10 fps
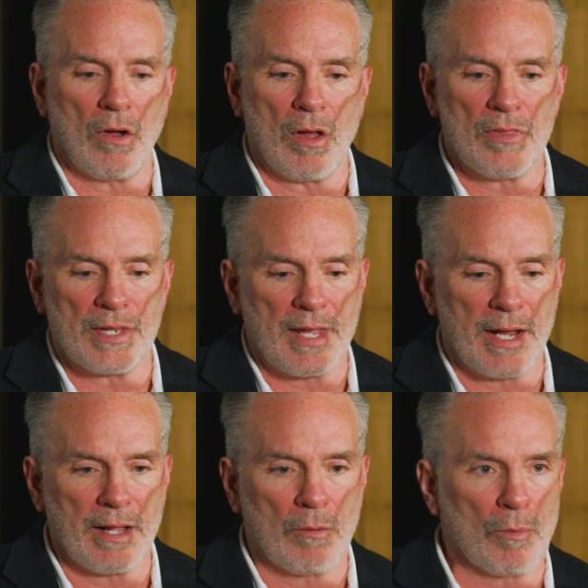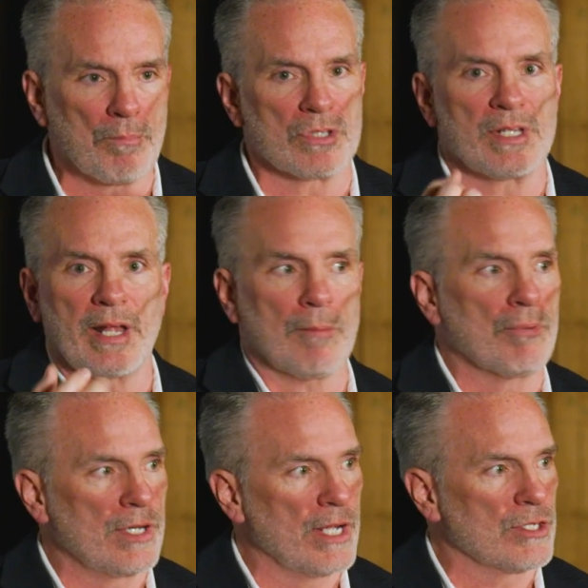on the data, will present a
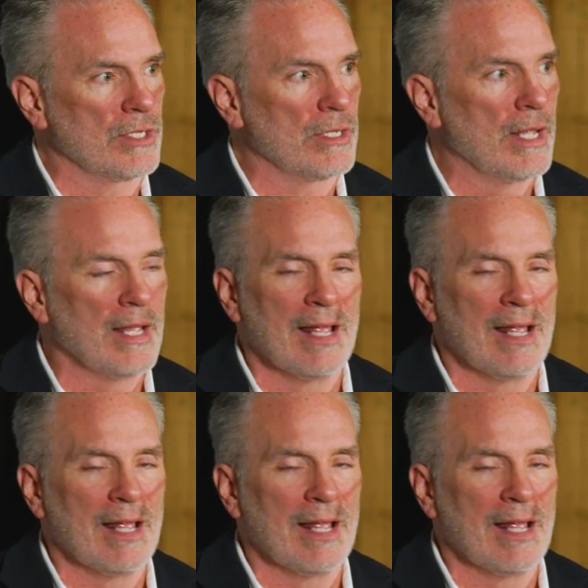prediction.